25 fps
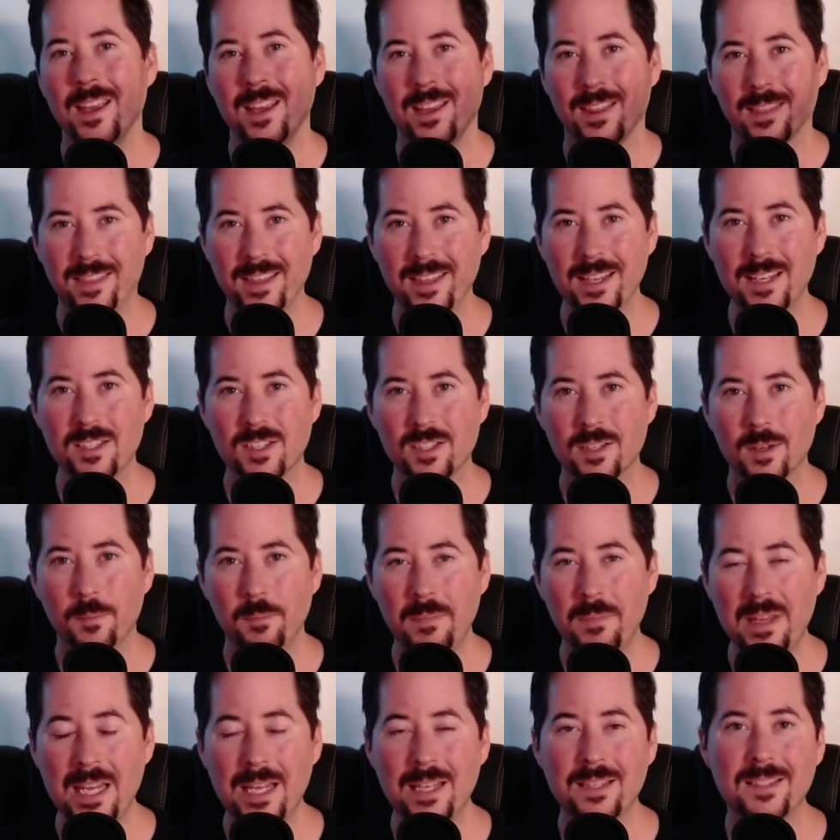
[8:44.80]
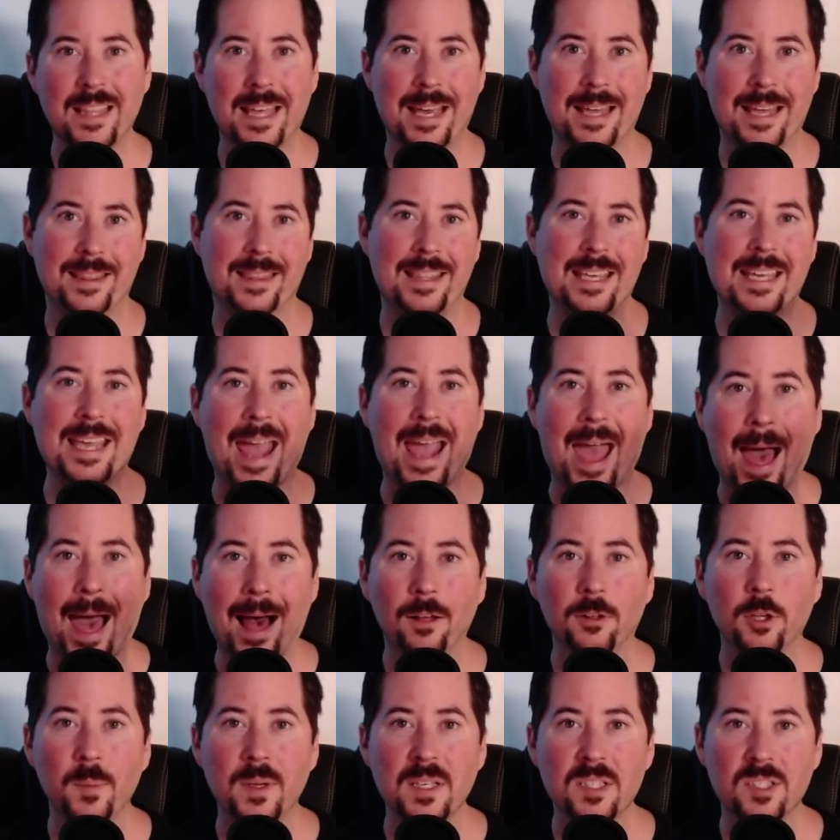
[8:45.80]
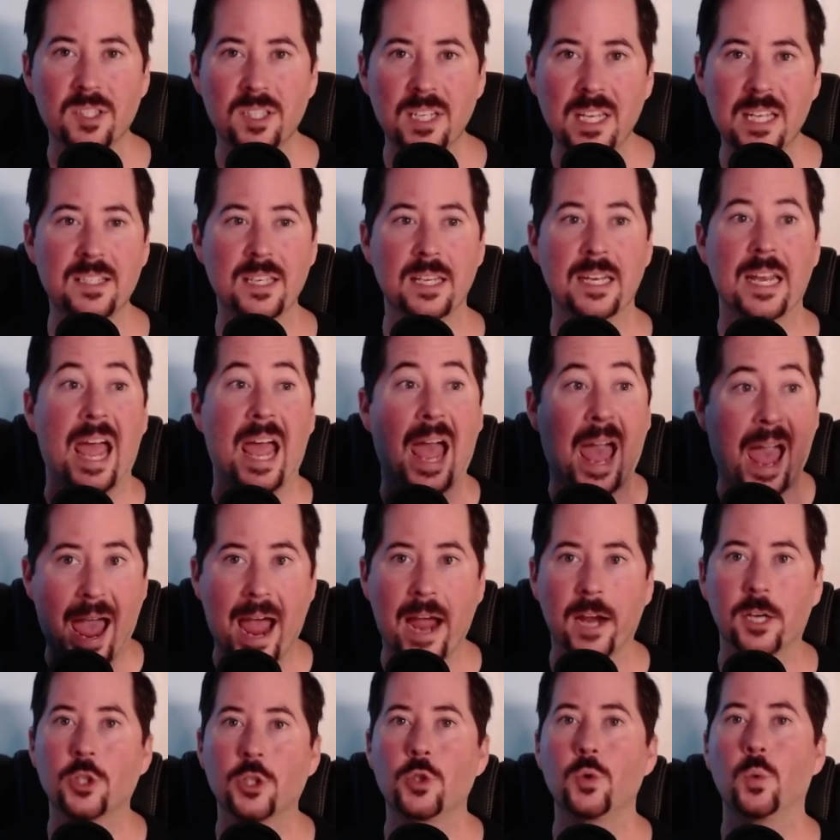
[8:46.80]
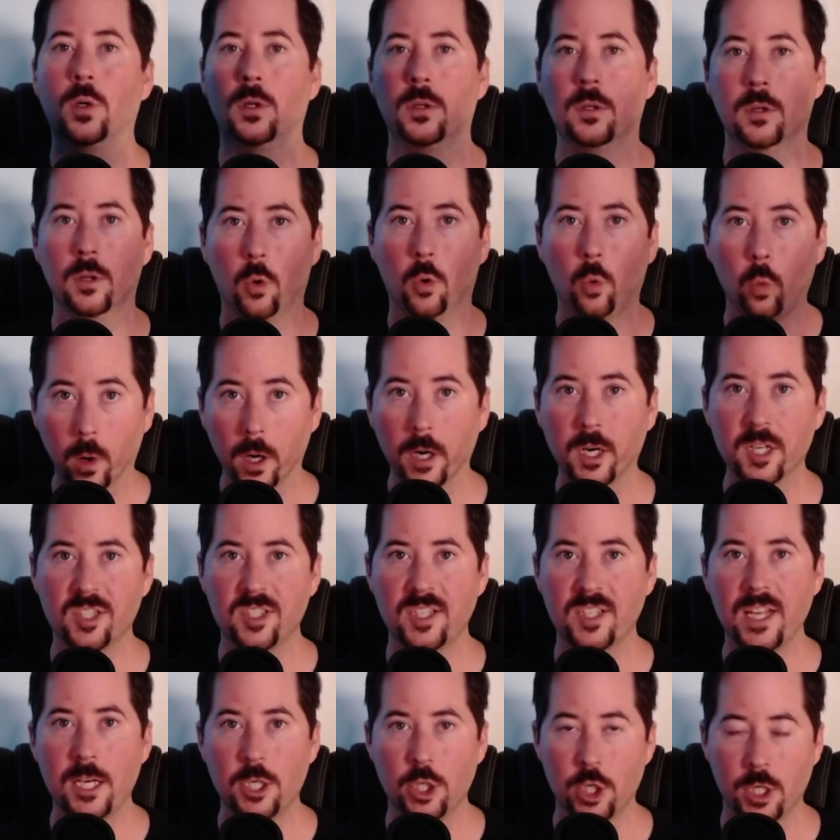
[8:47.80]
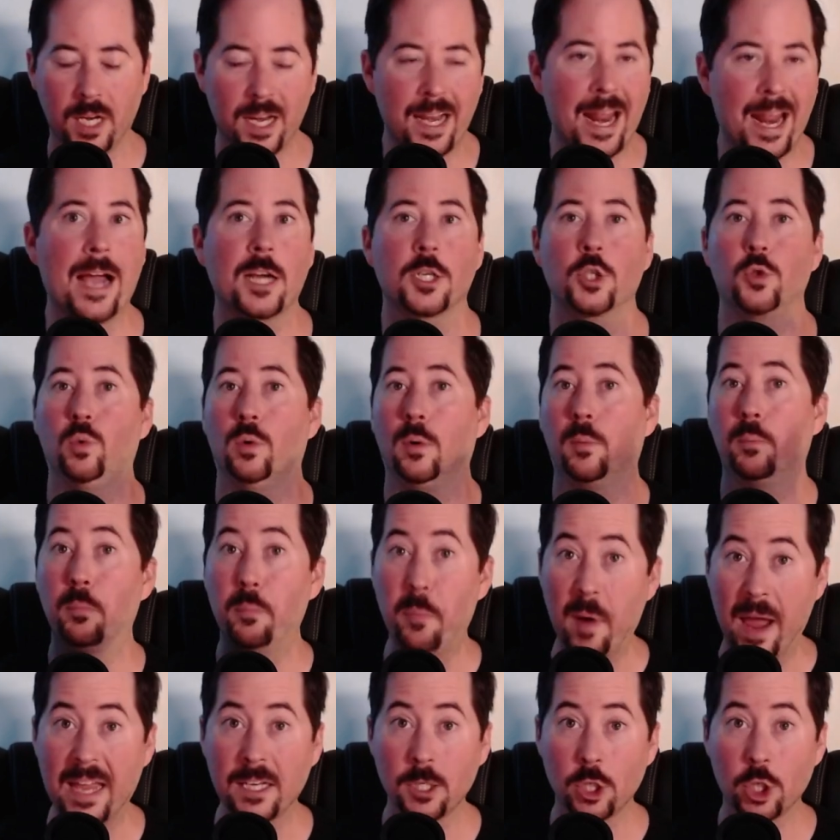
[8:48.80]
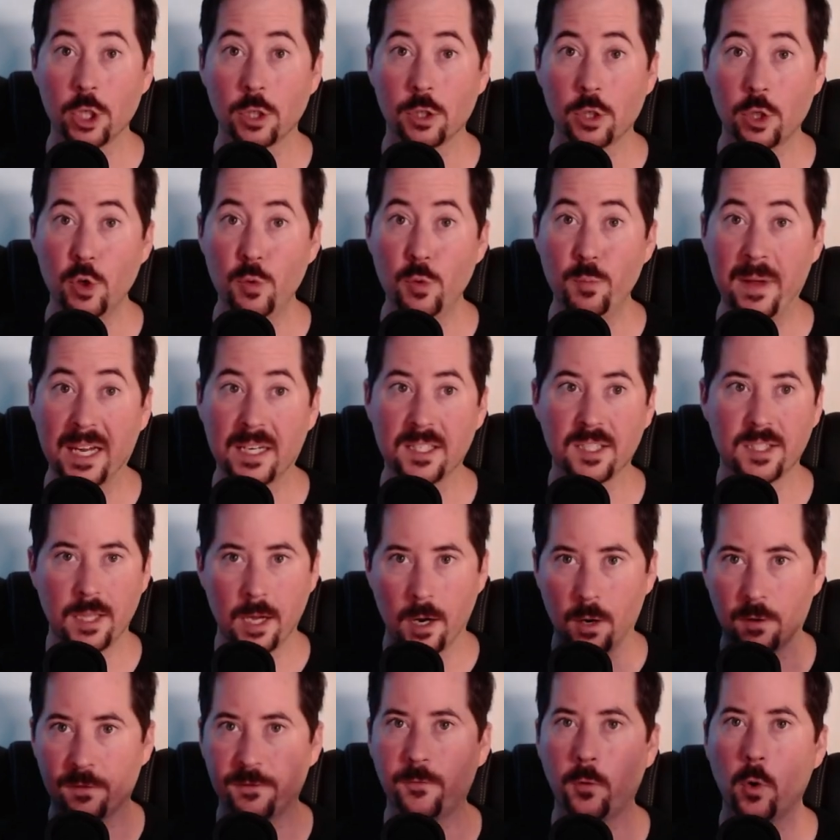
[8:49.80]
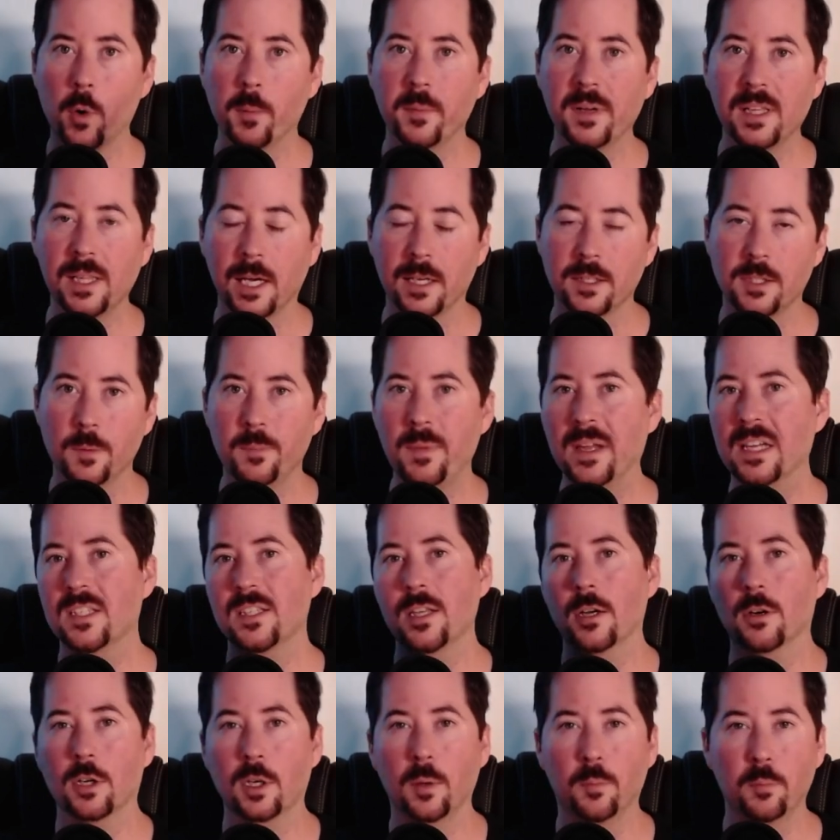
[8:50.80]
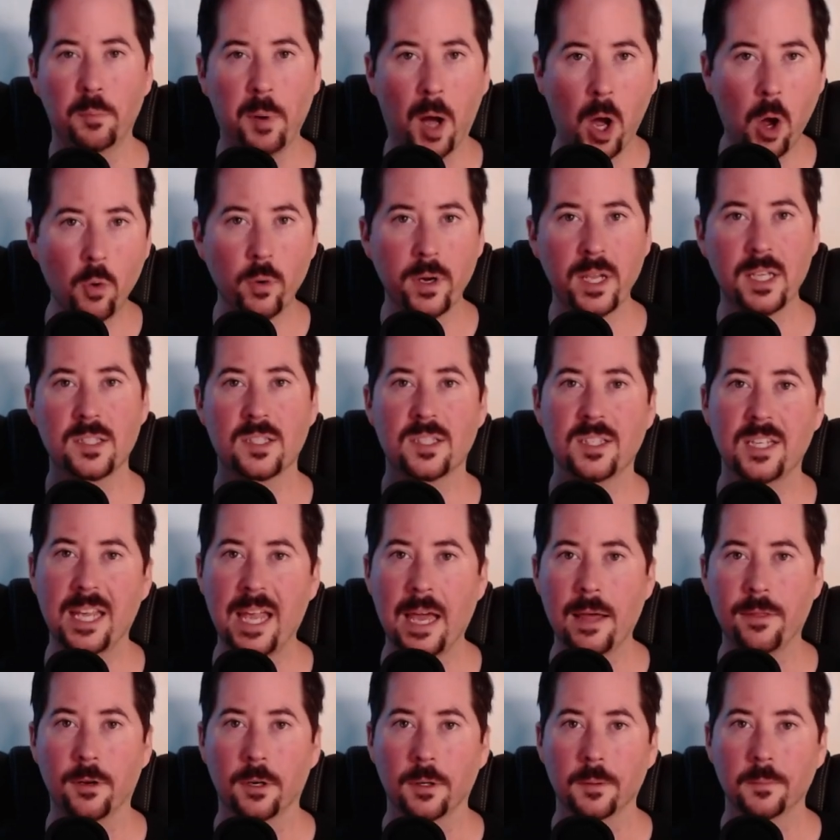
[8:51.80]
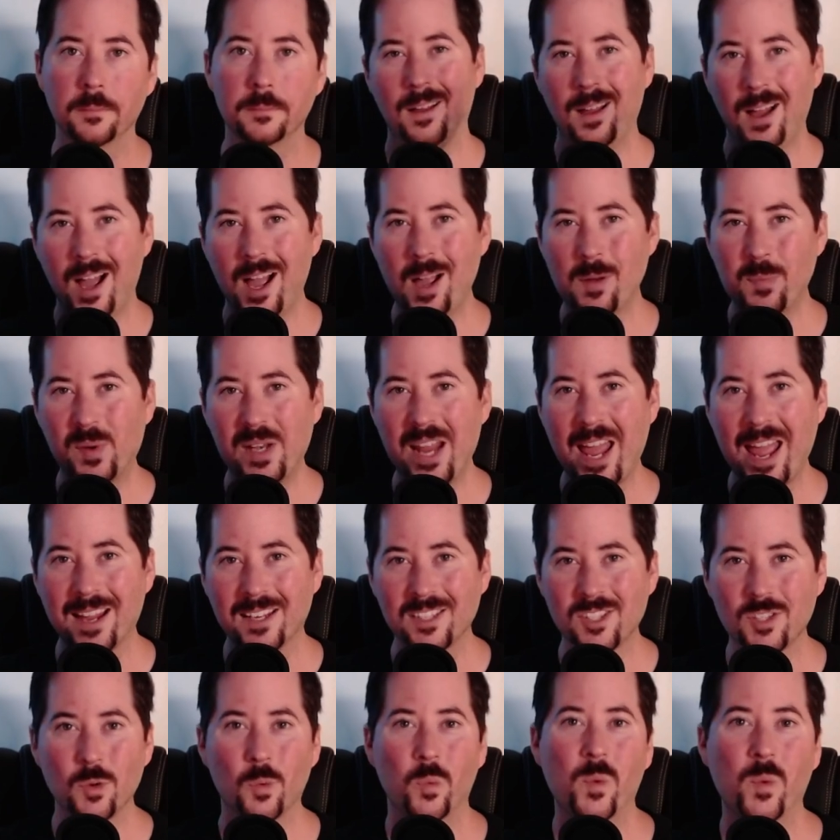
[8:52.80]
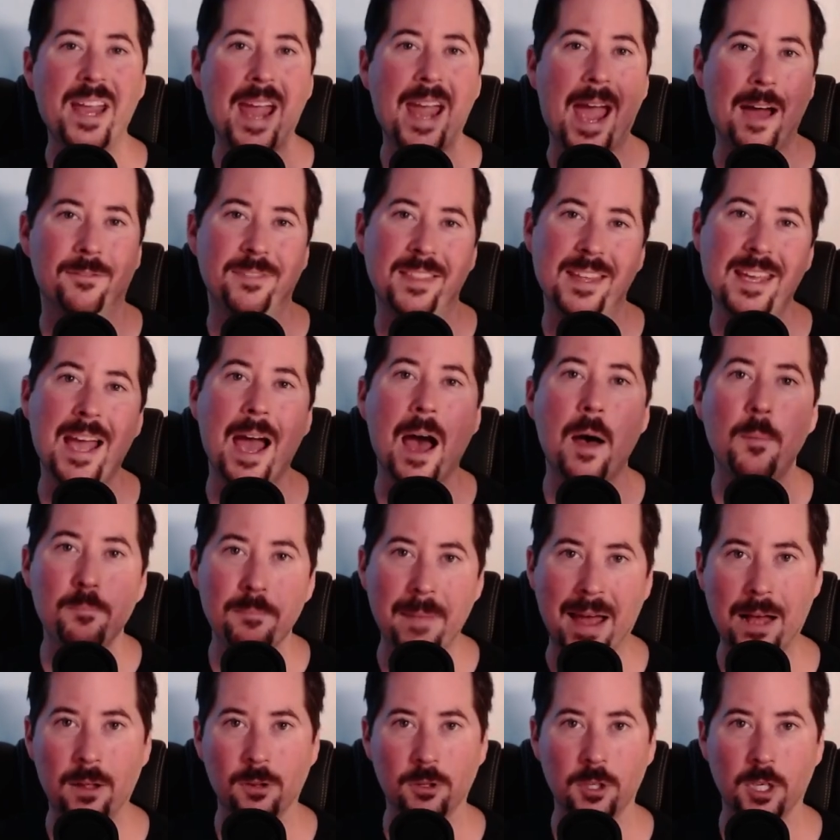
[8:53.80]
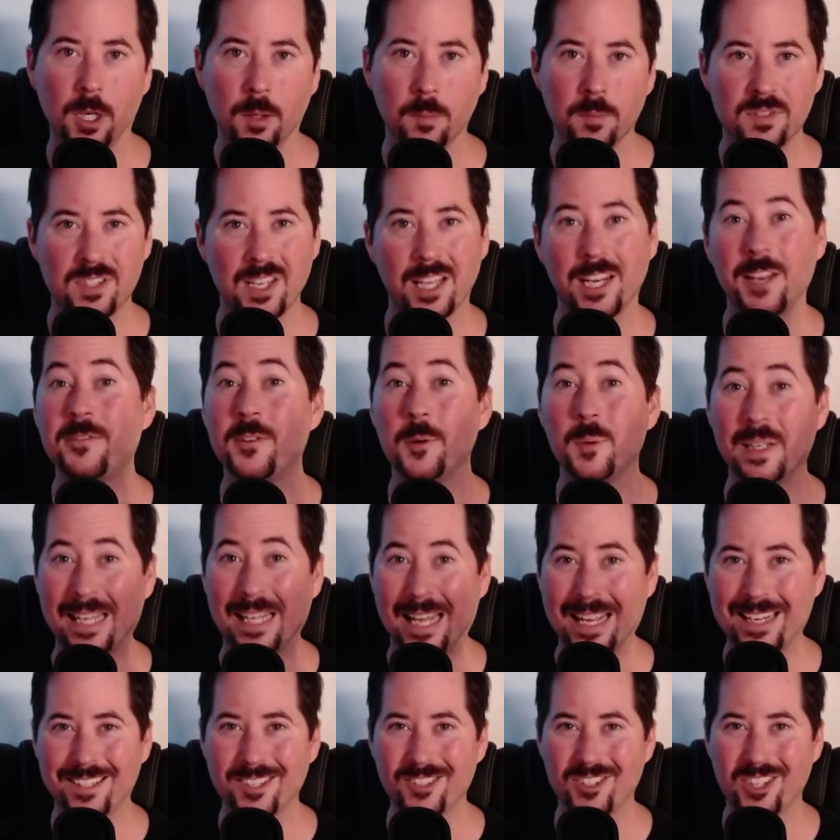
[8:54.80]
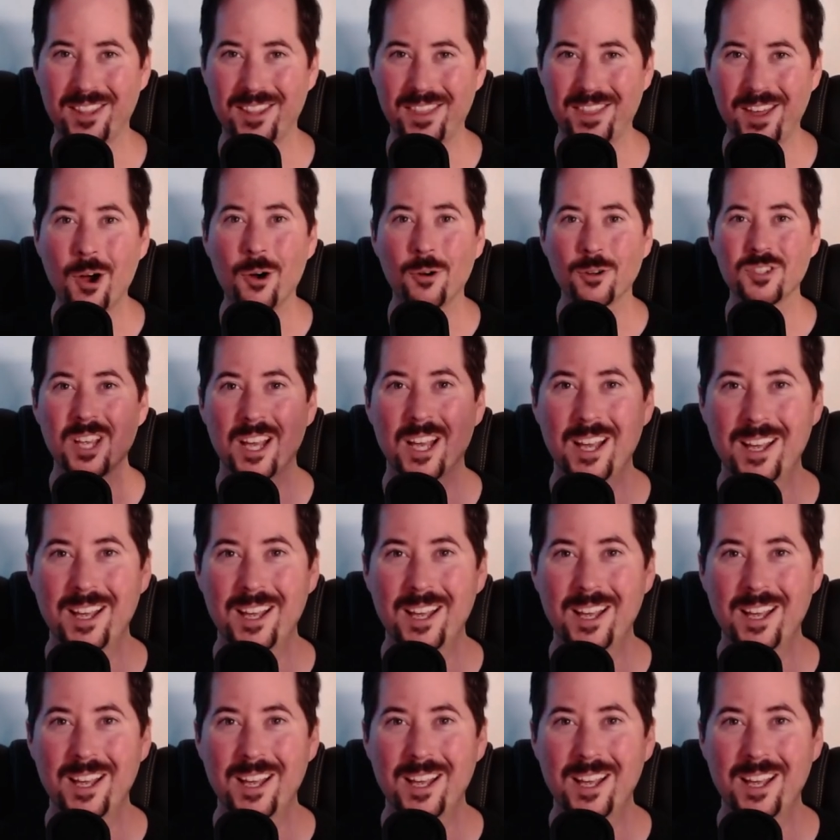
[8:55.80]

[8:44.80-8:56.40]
This means that the alchemist needs an actual workstation, an actual bench to mix their formula, to mix their components together. Up next, we have the amalgams, and if you would like to see those,